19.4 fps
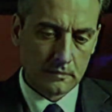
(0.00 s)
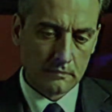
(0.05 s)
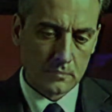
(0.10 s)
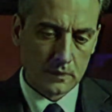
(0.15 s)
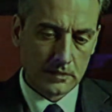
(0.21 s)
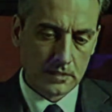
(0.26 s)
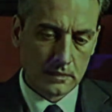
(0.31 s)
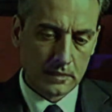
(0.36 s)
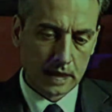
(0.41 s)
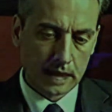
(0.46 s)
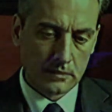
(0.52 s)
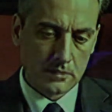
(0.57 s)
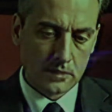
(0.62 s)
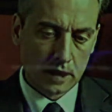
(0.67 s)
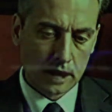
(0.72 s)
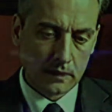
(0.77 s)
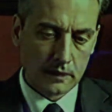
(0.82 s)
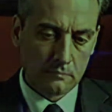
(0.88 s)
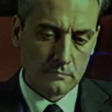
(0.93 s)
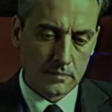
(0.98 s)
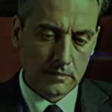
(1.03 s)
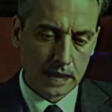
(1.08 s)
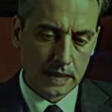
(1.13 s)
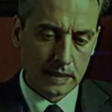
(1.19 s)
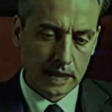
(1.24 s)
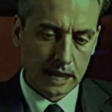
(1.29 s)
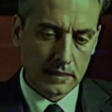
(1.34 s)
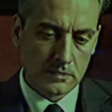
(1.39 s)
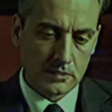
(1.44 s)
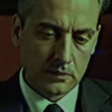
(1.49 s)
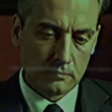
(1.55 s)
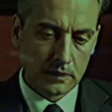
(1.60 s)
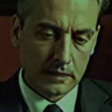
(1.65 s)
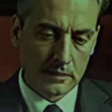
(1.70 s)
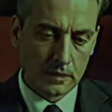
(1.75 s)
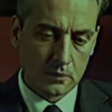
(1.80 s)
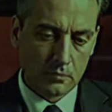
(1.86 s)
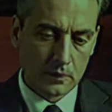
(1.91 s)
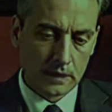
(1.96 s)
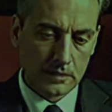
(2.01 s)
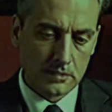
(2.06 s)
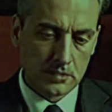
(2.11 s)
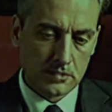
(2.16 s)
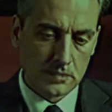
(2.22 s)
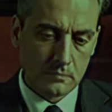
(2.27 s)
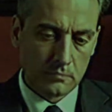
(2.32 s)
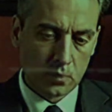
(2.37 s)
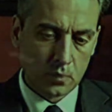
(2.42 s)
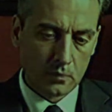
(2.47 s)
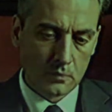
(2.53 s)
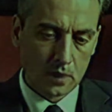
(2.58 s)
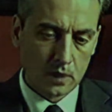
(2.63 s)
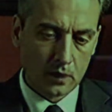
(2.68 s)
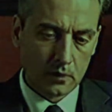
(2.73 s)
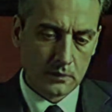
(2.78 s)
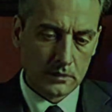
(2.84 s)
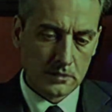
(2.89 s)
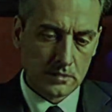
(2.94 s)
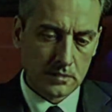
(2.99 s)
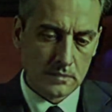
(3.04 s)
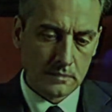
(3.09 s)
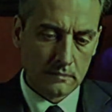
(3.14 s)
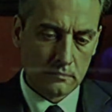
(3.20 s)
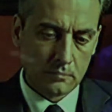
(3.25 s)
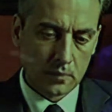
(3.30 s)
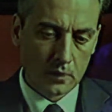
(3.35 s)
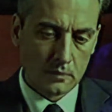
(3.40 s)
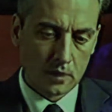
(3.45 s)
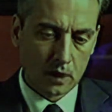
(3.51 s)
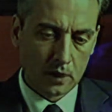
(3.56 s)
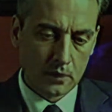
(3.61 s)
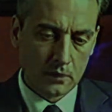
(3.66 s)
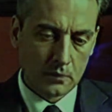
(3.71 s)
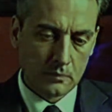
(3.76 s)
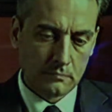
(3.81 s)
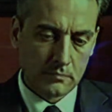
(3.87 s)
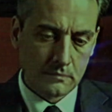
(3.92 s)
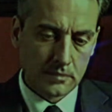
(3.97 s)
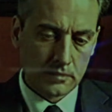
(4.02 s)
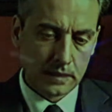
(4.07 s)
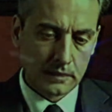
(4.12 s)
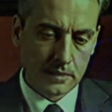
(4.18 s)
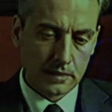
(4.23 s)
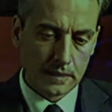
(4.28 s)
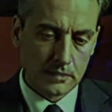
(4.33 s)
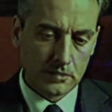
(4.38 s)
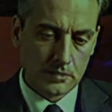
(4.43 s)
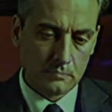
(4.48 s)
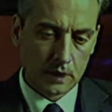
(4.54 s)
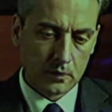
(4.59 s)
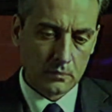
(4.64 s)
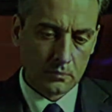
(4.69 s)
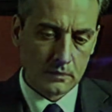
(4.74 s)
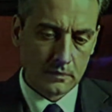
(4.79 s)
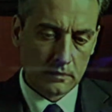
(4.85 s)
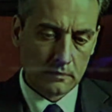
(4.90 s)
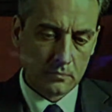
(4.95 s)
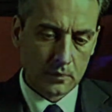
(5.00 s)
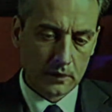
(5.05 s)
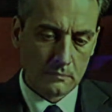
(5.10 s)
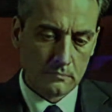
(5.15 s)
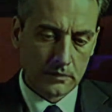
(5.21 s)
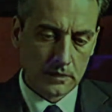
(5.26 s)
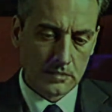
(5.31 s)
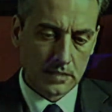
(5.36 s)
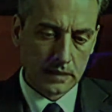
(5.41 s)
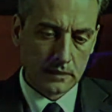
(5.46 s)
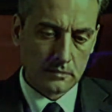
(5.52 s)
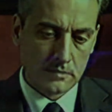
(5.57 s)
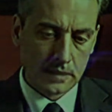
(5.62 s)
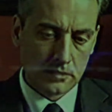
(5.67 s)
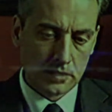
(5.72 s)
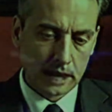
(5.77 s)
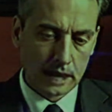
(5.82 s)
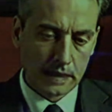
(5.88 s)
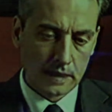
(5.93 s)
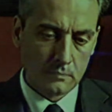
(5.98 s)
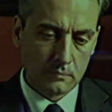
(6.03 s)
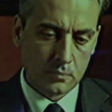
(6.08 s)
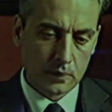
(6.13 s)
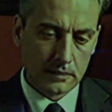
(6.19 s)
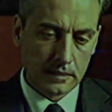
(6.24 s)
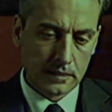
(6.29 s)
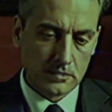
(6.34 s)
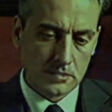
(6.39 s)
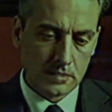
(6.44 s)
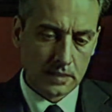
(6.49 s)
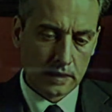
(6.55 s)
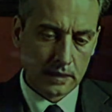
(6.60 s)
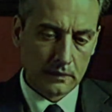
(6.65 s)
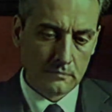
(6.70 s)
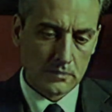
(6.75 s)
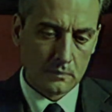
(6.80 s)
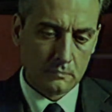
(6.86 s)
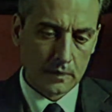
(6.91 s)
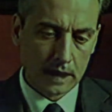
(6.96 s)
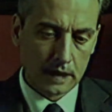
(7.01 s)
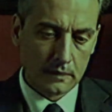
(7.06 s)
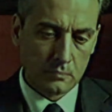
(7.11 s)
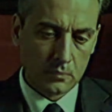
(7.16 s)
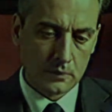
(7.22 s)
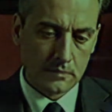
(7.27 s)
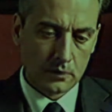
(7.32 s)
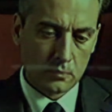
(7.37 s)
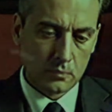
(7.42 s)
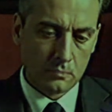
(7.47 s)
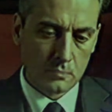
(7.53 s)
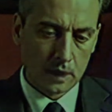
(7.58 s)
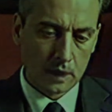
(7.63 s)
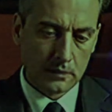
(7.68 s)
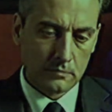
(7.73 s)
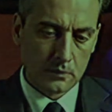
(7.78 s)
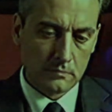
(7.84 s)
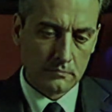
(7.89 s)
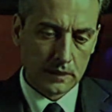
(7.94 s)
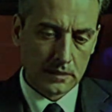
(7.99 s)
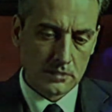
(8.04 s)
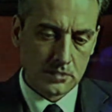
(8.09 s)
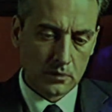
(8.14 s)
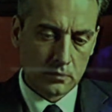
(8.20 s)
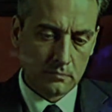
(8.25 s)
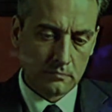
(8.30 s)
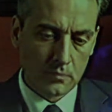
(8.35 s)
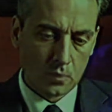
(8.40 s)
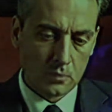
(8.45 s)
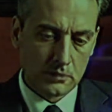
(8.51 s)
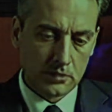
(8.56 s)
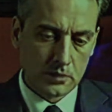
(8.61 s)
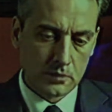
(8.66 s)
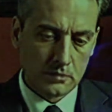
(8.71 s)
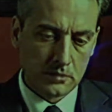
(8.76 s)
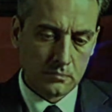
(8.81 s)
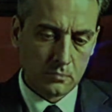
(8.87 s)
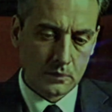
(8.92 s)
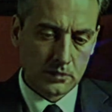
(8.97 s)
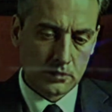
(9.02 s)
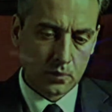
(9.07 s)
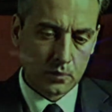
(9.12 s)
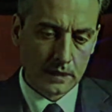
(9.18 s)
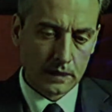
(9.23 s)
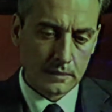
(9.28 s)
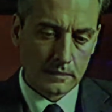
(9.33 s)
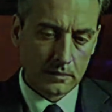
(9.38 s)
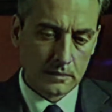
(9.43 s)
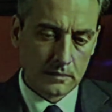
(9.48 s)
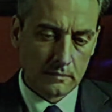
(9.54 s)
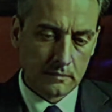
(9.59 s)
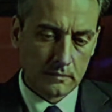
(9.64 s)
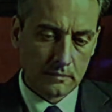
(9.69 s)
But in that triumph there came to me the greatest of all horrors, not horror of the thing that spoke, but of the deed that I had witnessed and of the man with whom my professional fortunes were joined.